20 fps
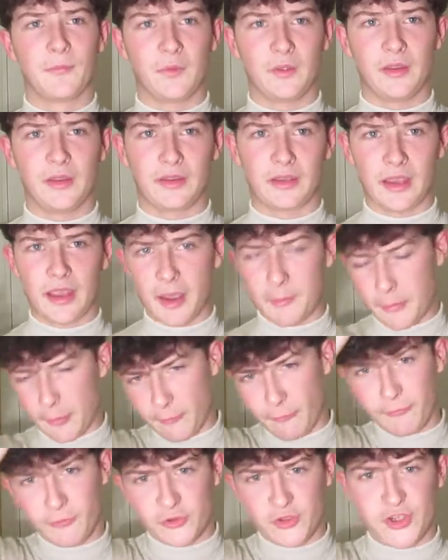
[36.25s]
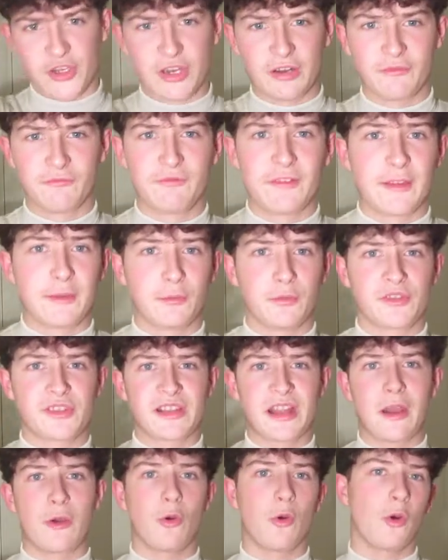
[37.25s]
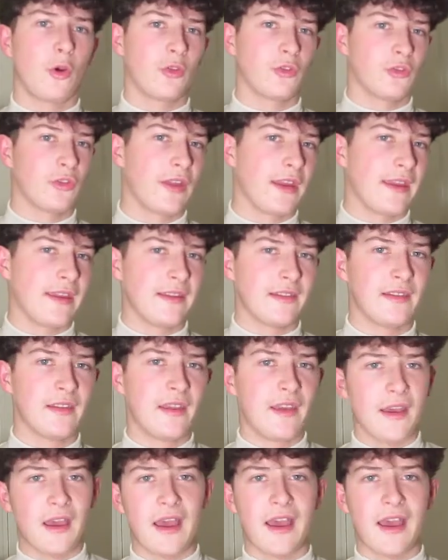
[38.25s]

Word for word: like about sharing videos now online